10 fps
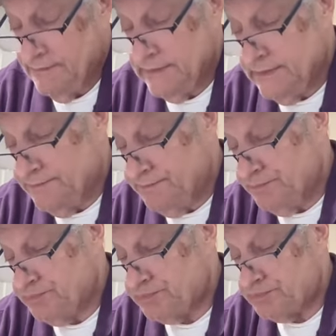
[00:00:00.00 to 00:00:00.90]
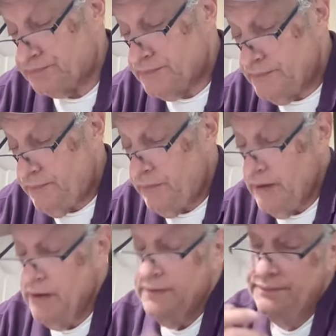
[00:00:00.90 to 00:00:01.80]

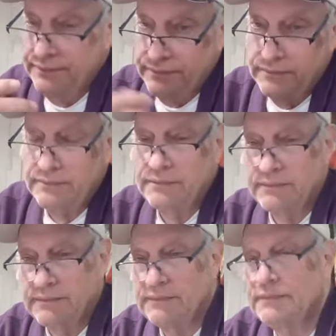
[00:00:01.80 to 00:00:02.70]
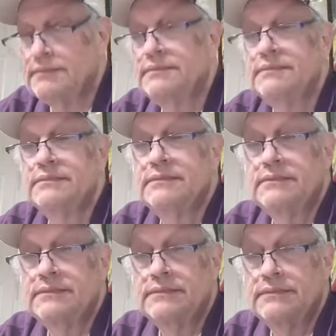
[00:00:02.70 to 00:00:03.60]

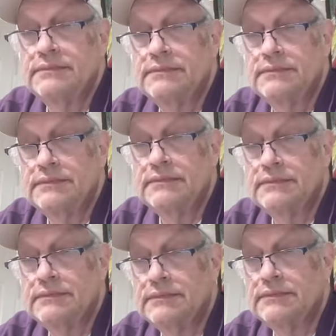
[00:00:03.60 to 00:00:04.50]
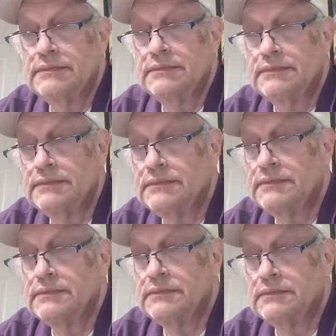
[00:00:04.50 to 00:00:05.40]

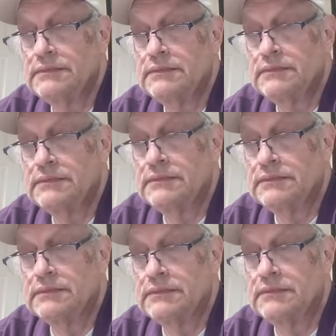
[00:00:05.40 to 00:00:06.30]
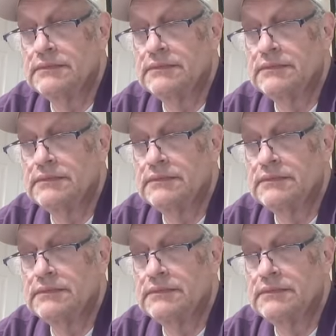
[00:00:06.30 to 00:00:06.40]
(silent)